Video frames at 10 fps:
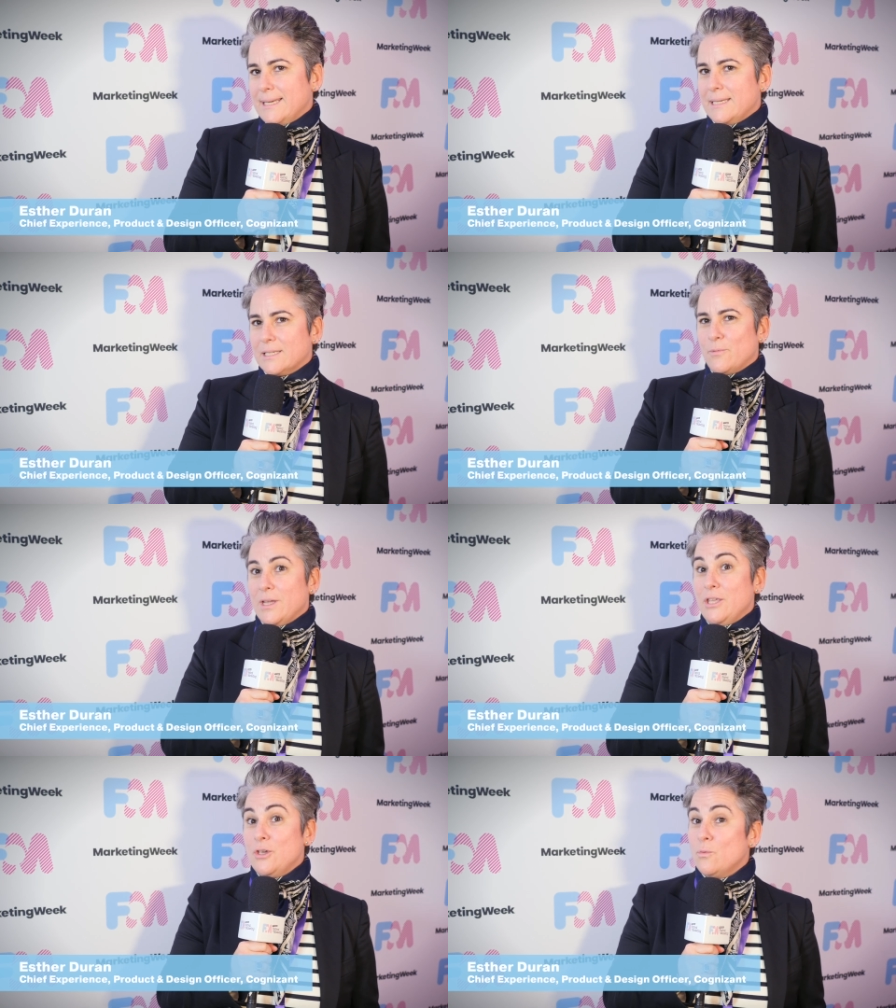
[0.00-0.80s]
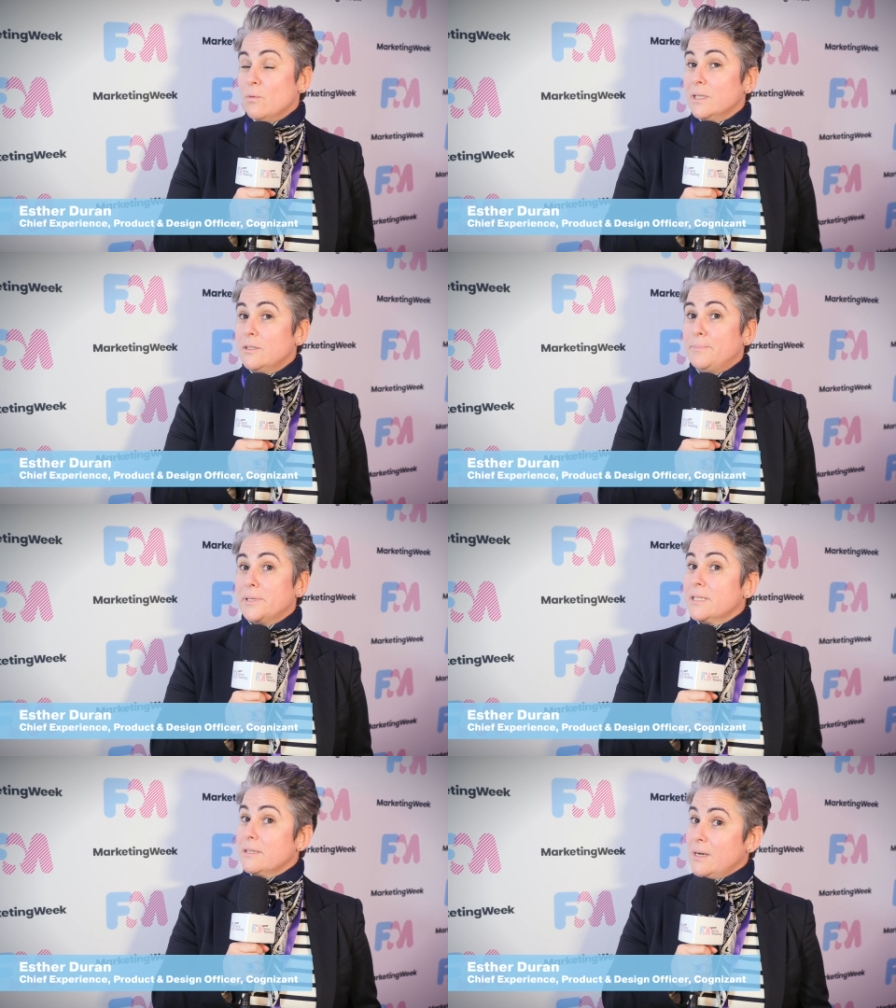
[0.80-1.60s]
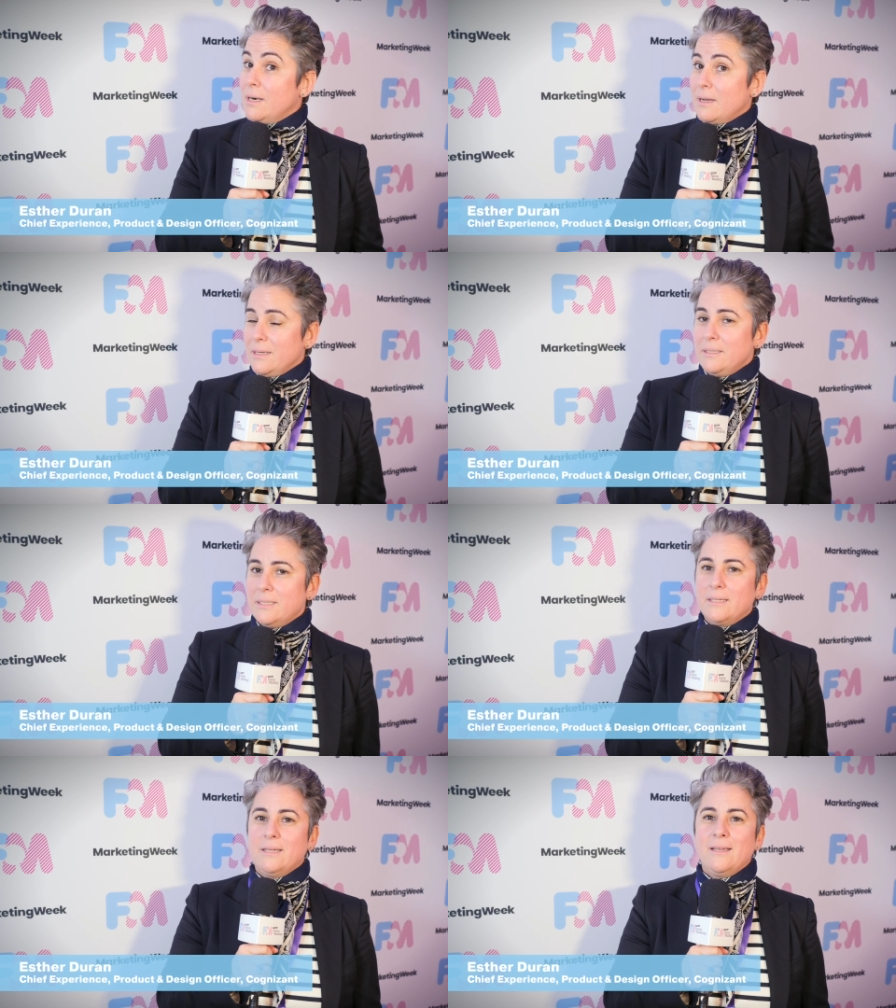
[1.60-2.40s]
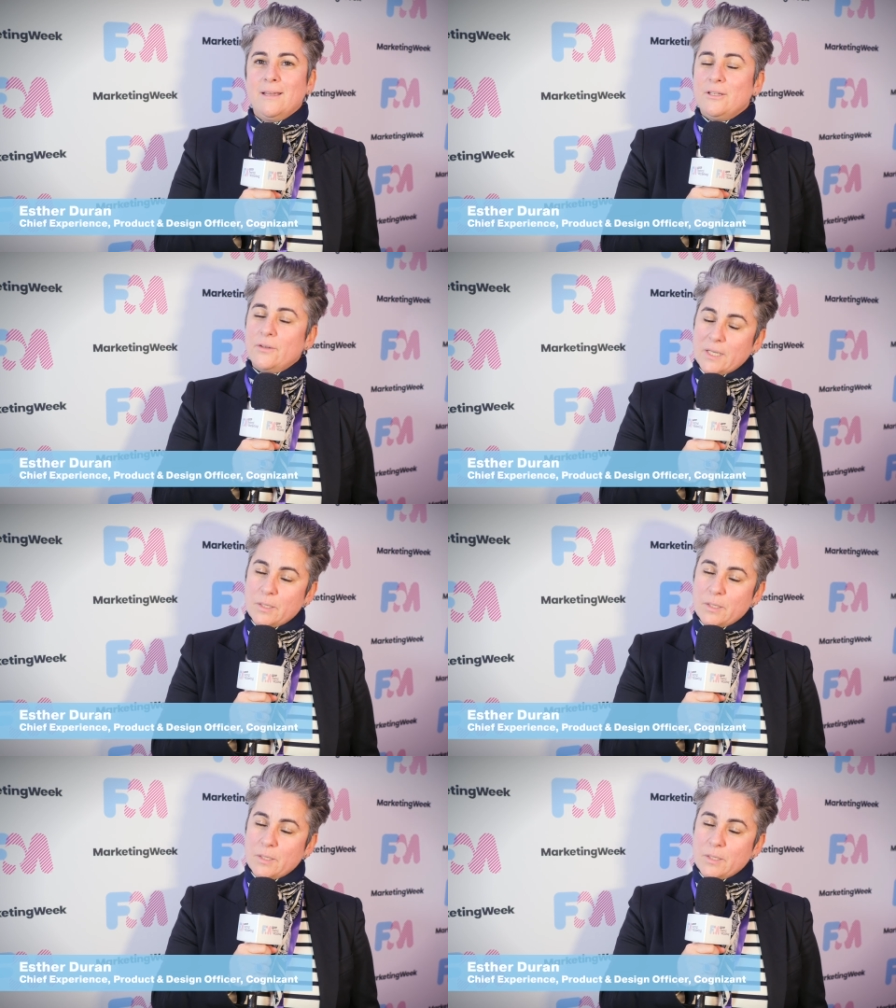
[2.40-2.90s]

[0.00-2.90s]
is when you want to personalize your